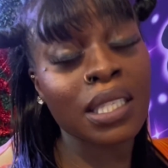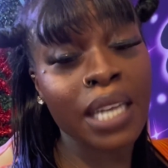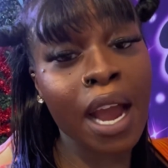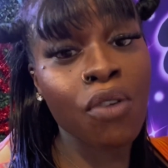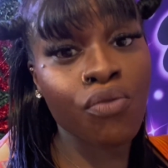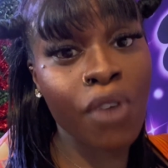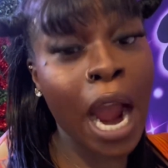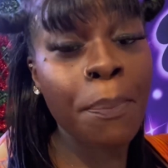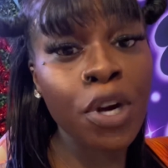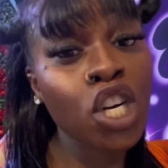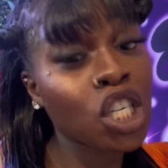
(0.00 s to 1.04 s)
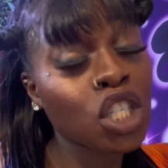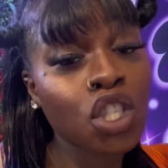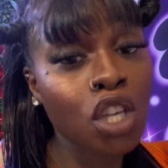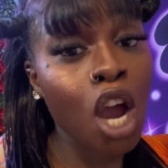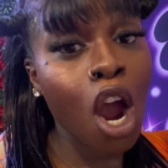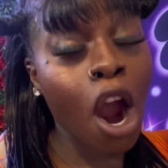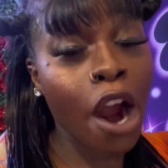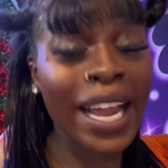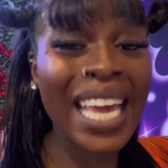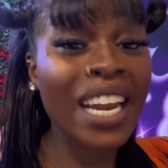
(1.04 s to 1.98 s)
now rappers
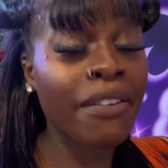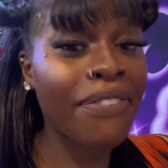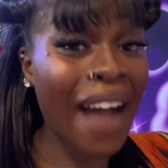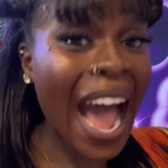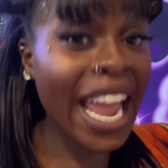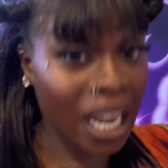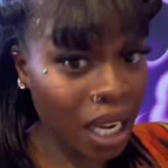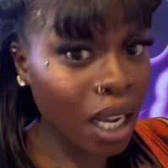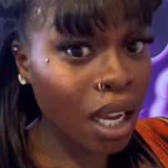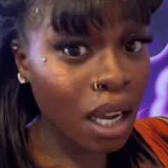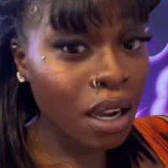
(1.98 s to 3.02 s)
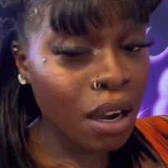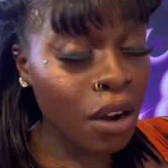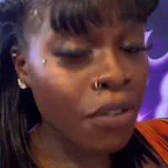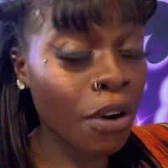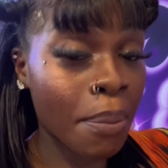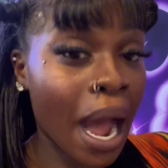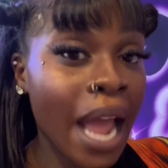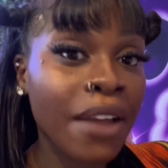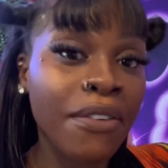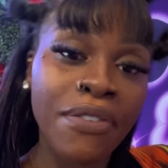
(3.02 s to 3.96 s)
are getting fined for
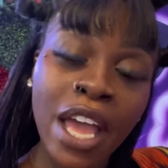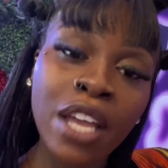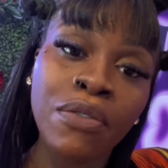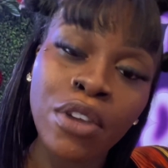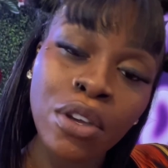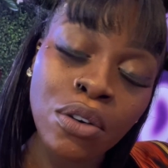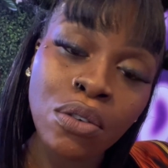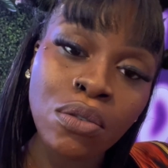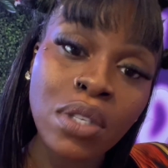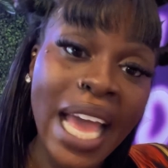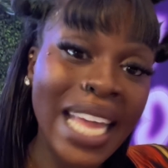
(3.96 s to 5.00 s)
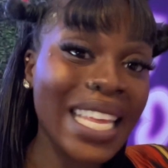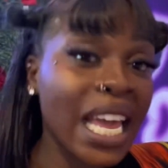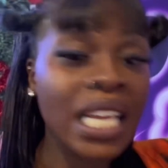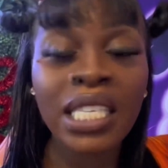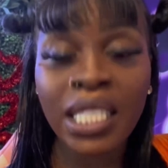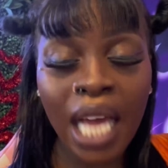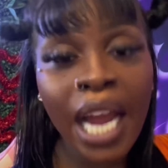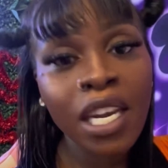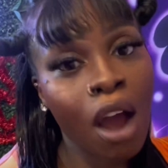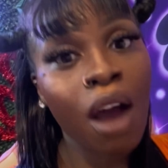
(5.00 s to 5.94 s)
buying fake views and getting
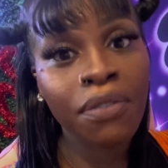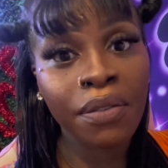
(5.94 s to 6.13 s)
signed off of